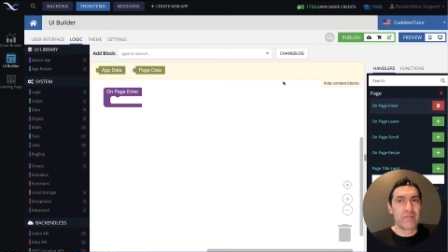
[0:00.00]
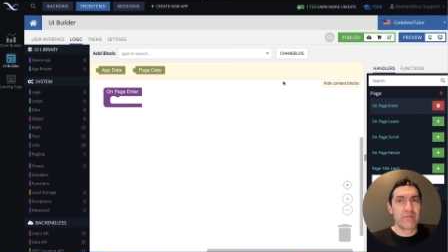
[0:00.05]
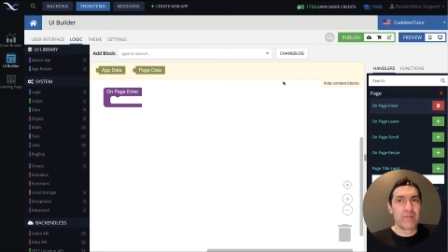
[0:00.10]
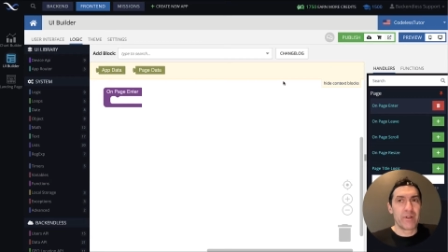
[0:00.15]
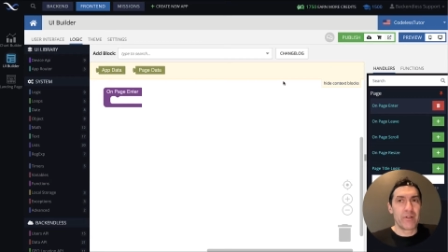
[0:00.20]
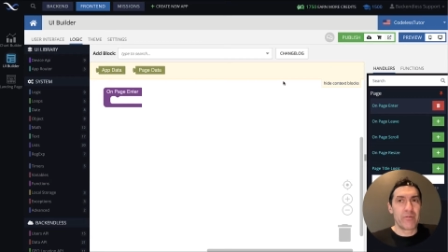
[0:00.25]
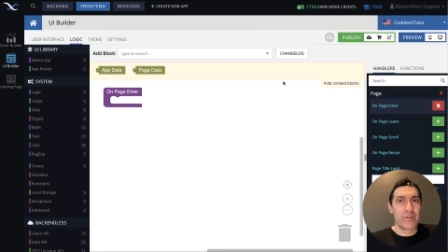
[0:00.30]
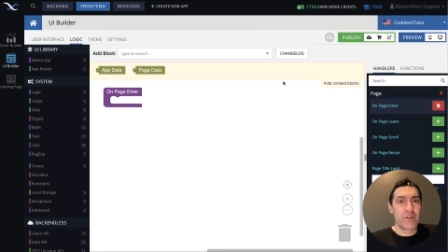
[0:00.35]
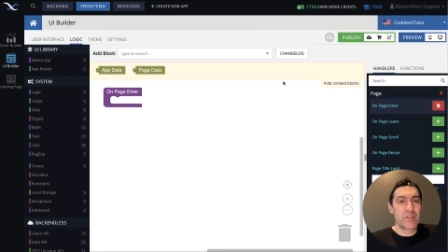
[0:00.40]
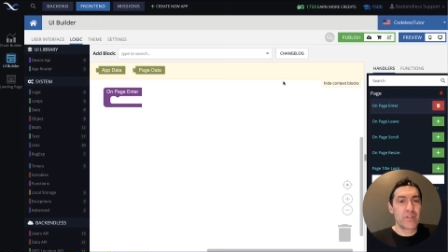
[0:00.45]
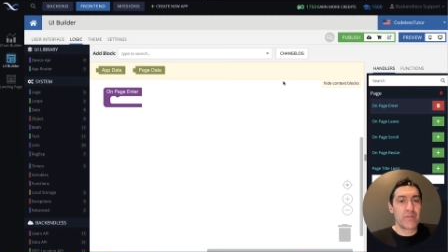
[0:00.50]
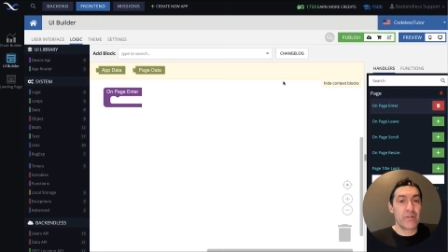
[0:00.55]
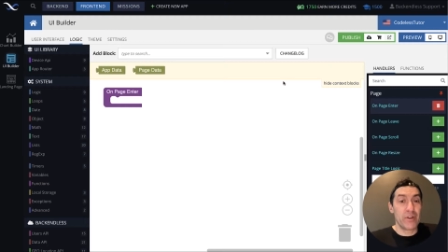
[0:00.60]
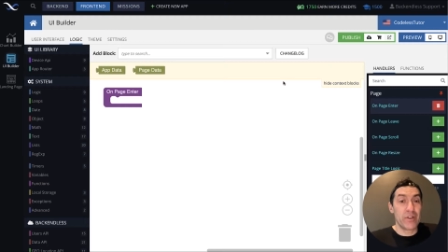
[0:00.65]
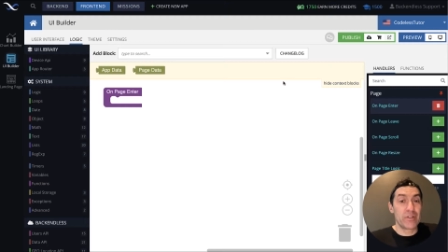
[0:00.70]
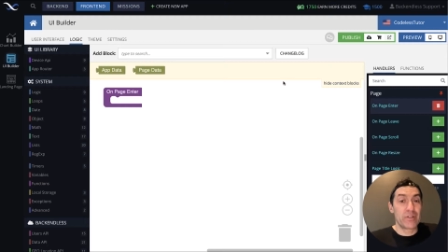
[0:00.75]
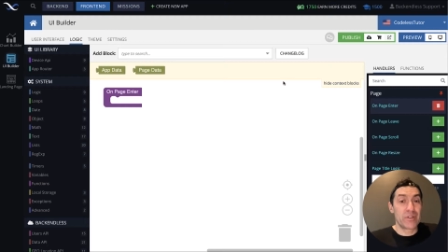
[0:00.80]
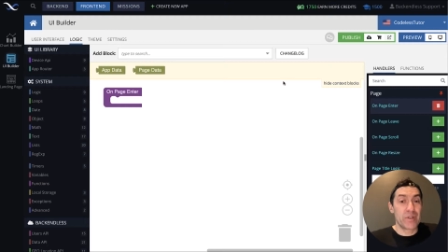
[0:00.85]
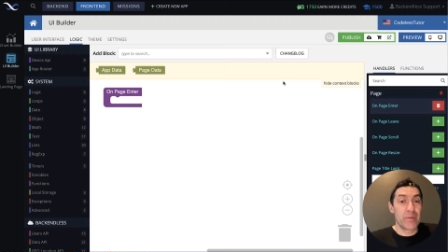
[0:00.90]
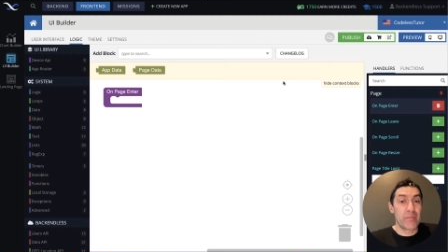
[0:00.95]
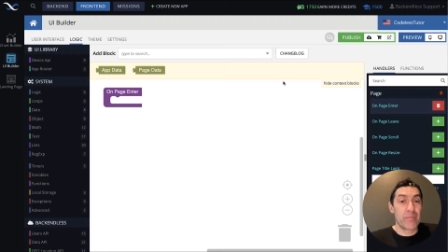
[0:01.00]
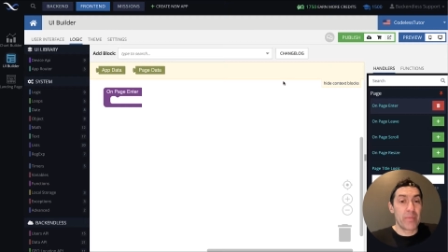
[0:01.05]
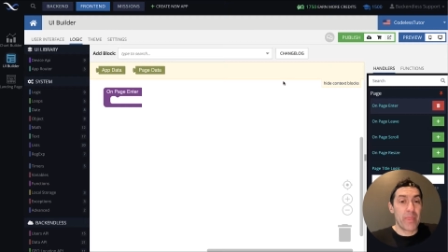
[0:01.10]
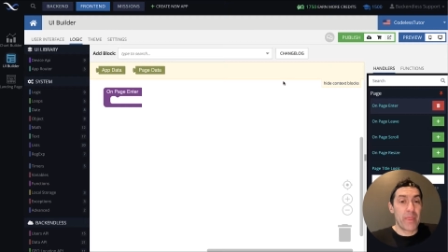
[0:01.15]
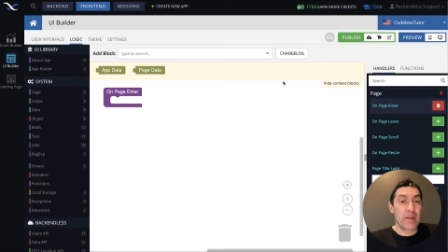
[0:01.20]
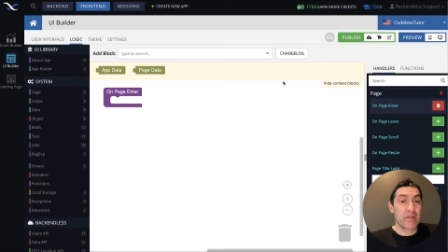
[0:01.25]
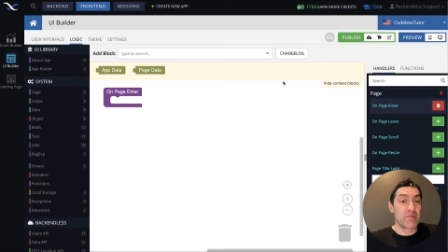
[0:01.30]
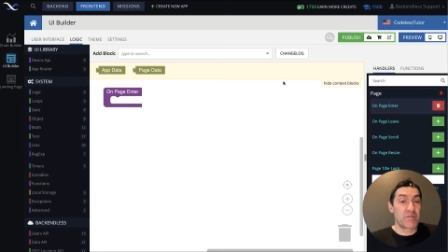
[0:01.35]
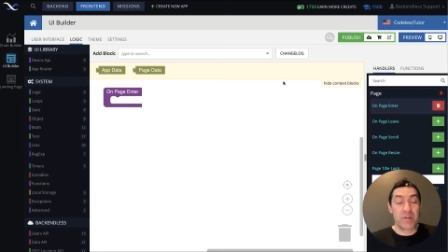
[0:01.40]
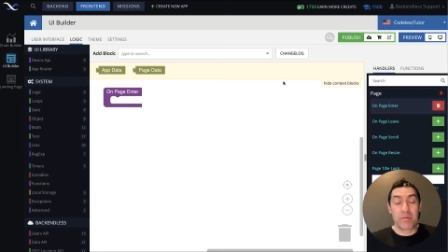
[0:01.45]
Well, first of all, it's a,
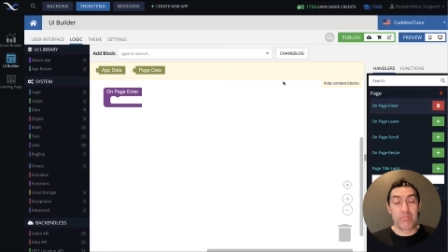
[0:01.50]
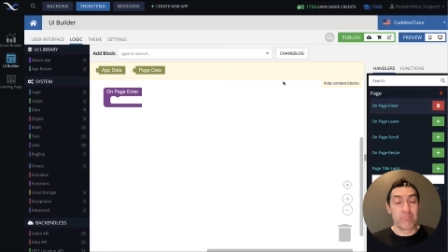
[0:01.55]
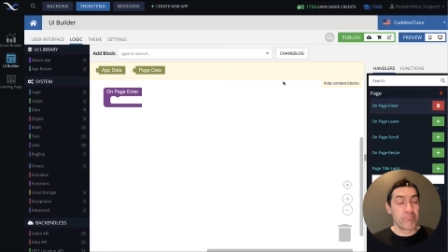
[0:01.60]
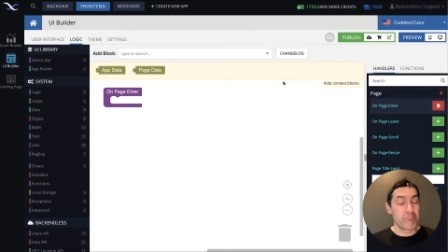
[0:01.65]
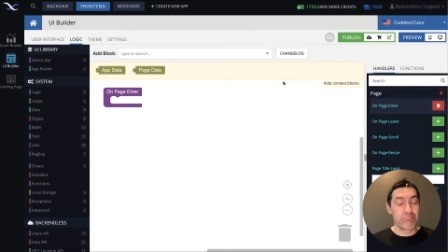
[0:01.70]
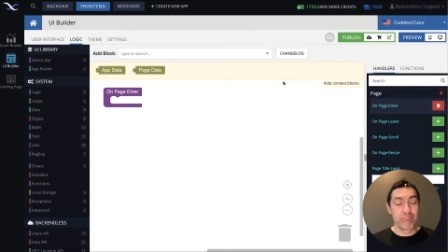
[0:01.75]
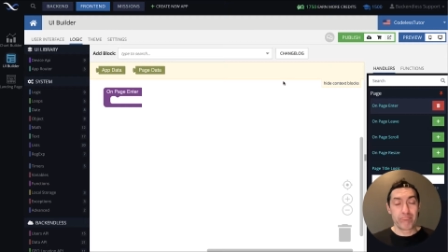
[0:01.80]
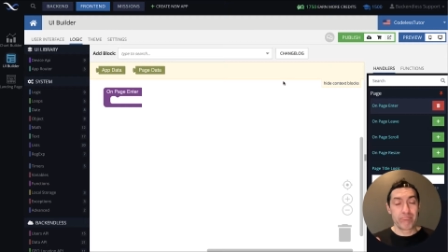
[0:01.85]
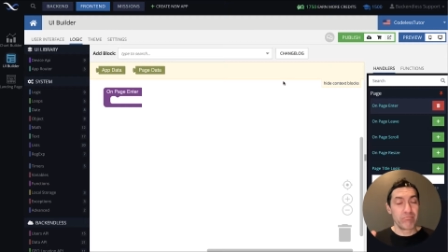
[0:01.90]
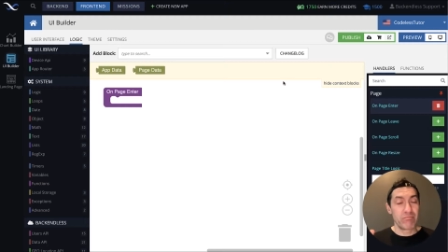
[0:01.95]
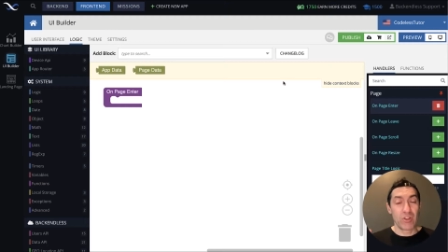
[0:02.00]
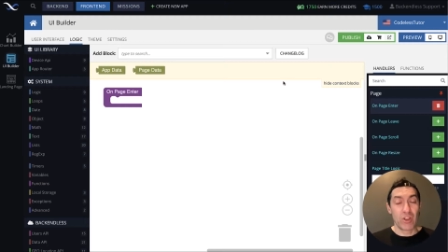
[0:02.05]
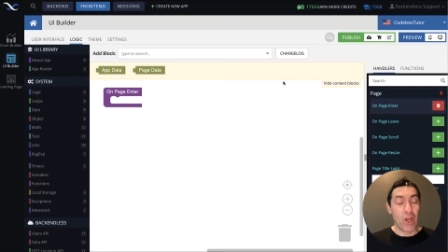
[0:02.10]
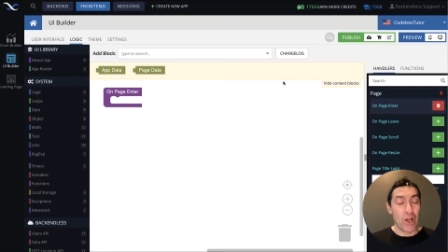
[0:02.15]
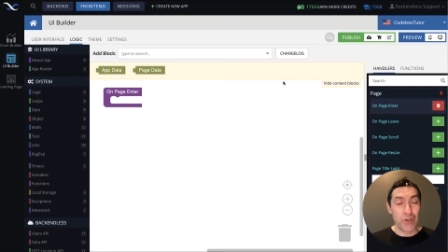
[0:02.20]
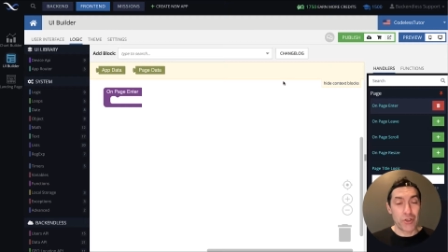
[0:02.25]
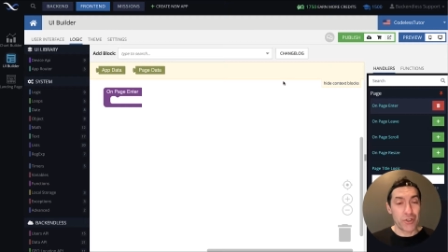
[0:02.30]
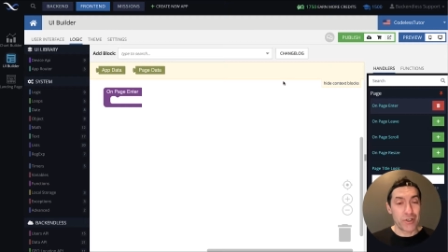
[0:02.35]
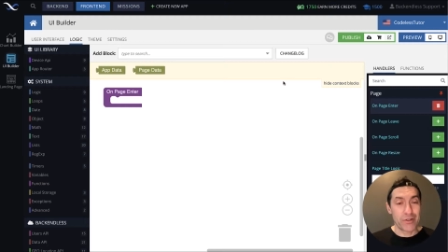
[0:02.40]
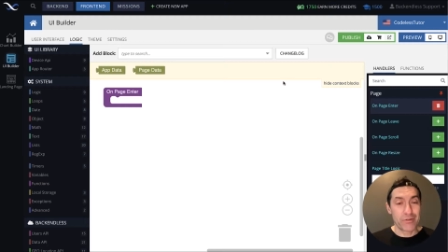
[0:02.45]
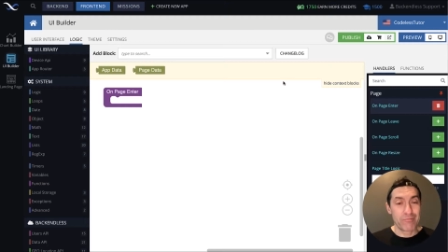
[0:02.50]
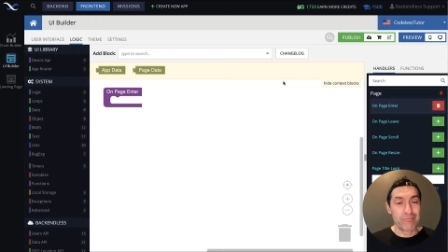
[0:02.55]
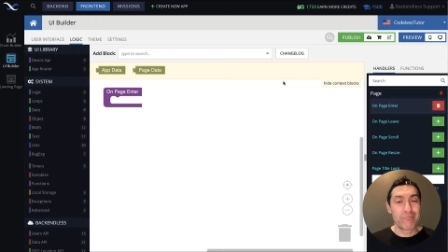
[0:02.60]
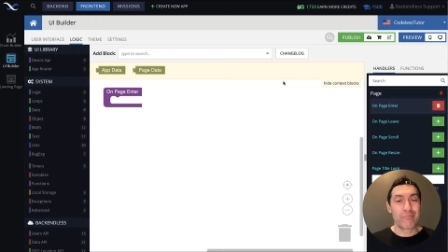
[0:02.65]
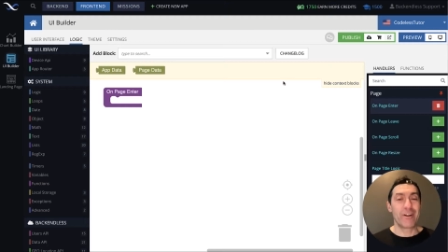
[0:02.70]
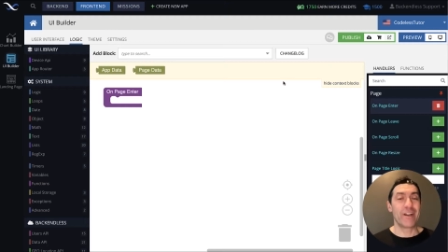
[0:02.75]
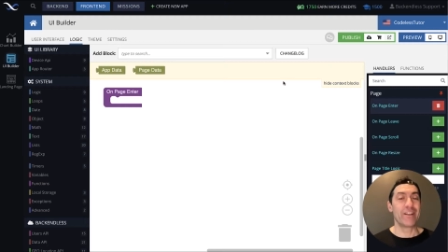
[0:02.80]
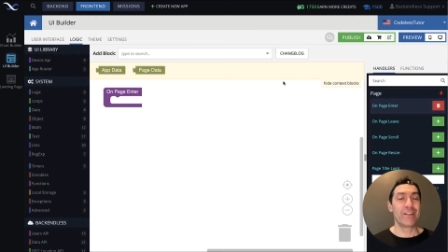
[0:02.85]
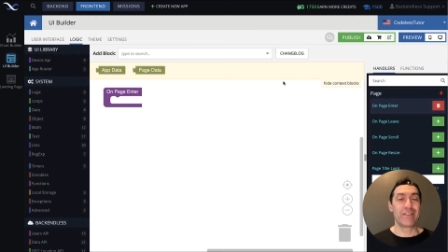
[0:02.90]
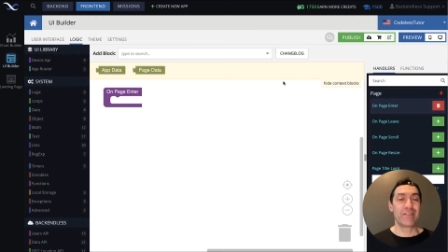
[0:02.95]
some logic,
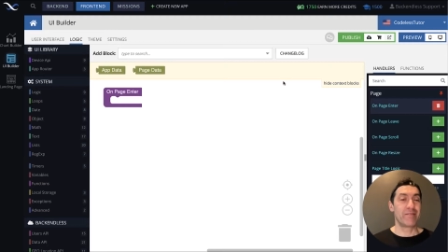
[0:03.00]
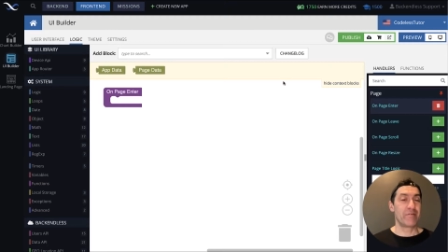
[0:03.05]
right?